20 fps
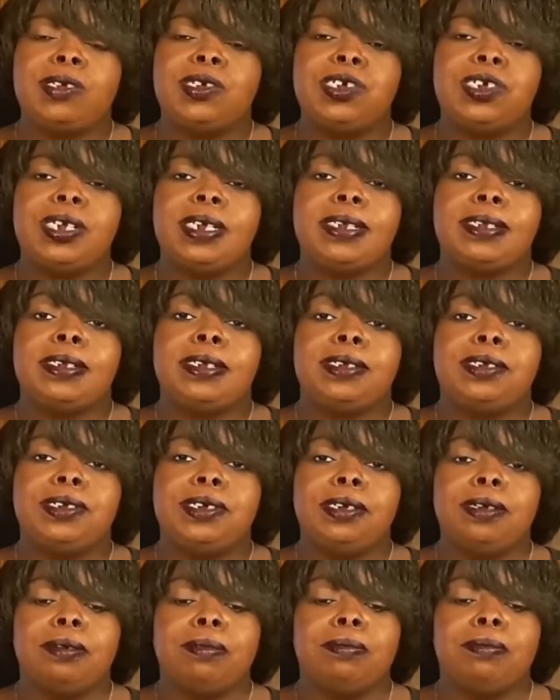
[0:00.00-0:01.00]
shit to
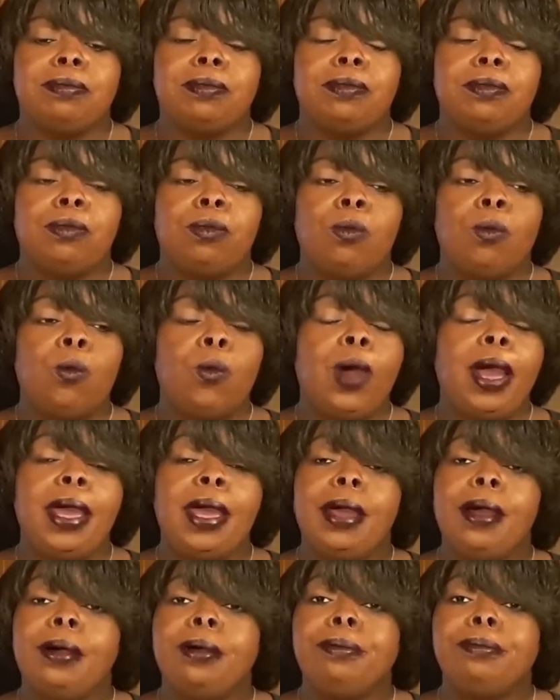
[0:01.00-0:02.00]
Jim.
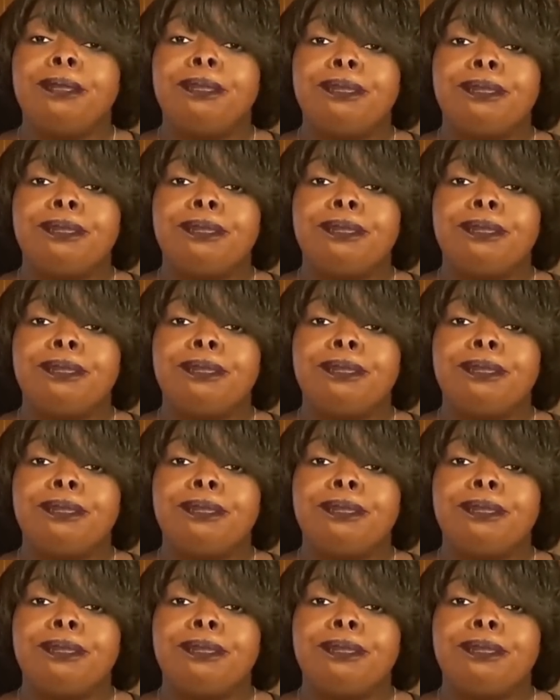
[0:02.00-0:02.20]
Well.